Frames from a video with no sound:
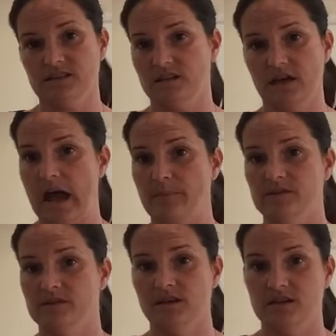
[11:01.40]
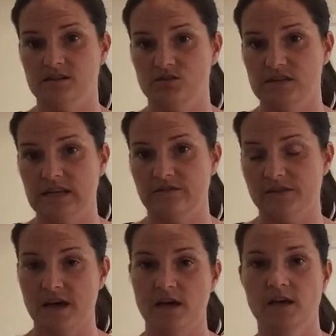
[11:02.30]
going to happen to this. Just leave it
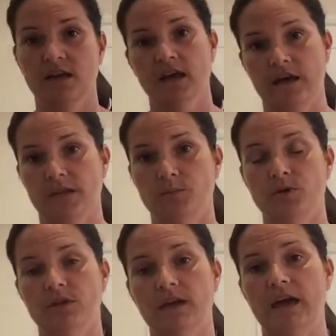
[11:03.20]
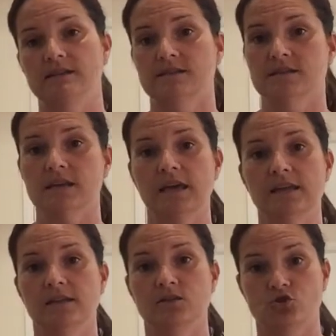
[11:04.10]
there and then put the cases
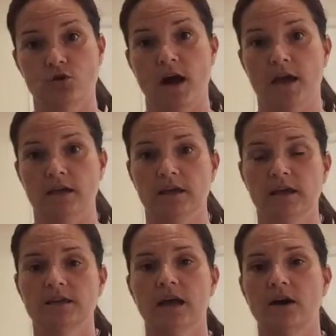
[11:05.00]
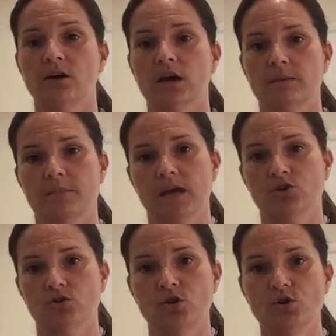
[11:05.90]
in the tray. Now, make
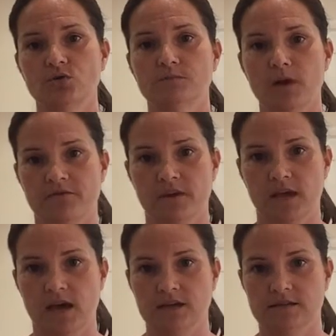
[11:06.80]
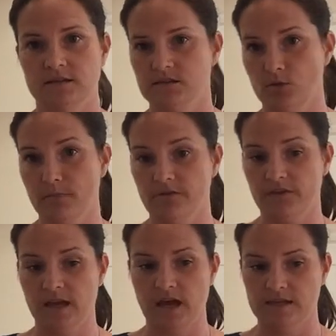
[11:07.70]
sure you use muffin cases. So
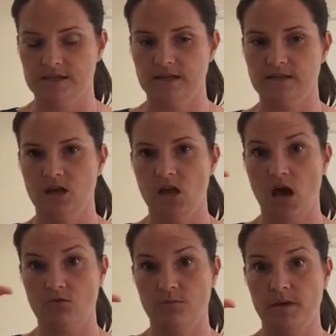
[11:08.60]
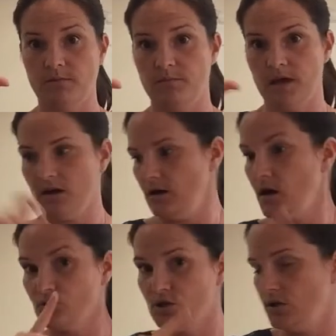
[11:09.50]
muffin cases are a bit bigger.
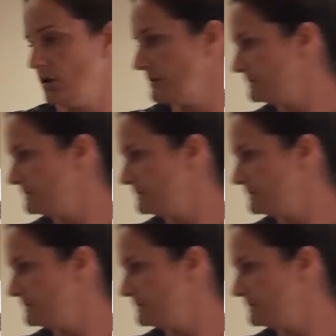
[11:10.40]
I'll show you.